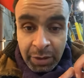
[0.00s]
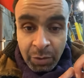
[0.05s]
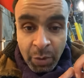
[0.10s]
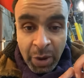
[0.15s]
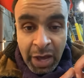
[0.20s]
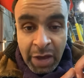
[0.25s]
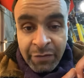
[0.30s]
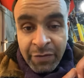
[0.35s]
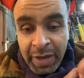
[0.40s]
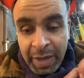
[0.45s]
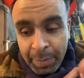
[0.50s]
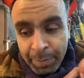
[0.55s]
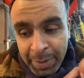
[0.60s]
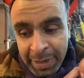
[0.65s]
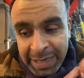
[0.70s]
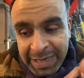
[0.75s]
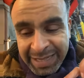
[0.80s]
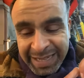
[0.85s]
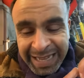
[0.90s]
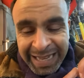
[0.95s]
Whatever
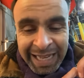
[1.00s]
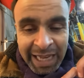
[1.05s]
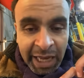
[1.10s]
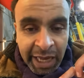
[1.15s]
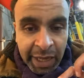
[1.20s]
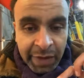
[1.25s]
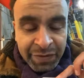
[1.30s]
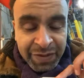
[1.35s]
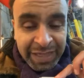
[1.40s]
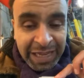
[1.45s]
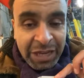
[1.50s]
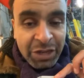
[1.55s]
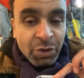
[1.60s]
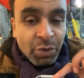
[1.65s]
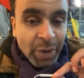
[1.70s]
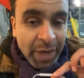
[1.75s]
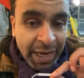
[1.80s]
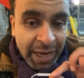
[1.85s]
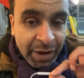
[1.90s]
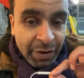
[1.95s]
ability and gifts that
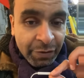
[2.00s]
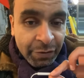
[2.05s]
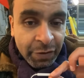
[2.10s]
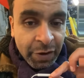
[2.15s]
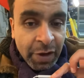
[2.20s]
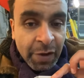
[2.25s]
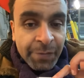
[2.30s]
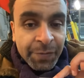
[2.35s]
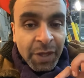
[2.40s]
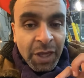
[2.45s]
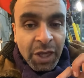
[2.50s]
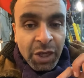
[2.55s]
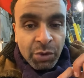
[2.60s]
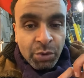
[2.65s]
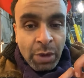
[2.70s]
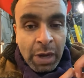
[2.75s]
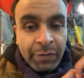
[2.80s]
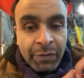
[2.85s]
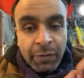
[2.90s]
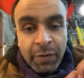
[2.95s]
you have,
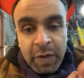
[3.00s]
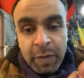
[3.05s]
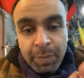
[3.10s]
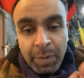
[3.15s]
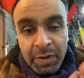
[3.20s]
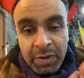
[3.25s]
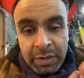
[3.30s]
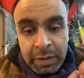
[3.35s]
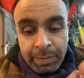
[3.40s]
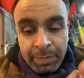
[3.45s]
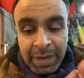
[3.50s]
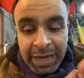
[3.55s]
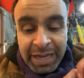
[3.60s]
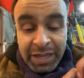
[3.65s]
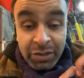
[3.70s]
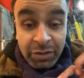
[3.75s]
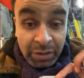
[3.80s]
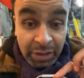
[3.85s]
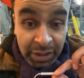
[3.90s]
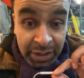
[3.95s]
you have a
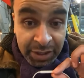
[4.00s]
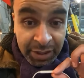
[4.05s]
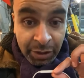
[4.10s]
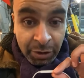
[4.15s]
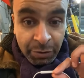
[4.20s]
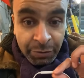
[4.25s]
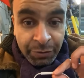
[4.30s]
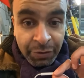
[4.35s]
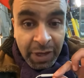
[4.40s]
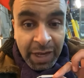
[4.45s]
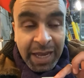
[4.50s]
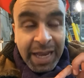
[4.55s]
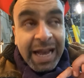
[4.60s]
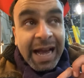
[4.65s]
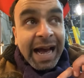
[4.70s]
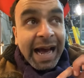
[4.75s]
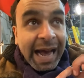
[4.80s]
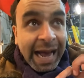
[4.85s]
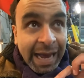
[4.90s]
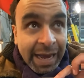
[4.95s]
responsibility to yourself
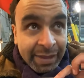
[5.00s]
and